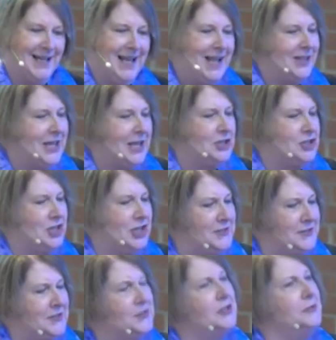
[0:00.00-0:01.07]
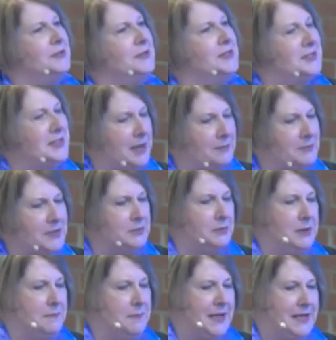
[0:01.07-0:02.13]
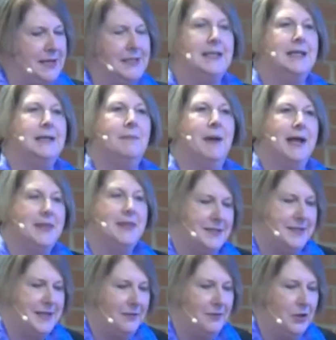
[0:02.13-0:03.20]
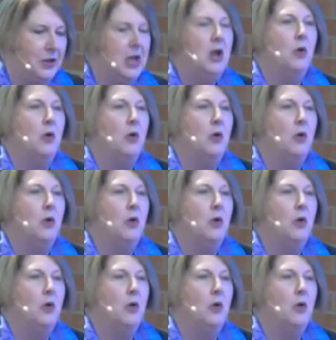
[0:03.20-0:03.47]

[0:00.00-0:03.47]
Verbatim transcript: Like Jesus, who was tempted repeatedly by the devil,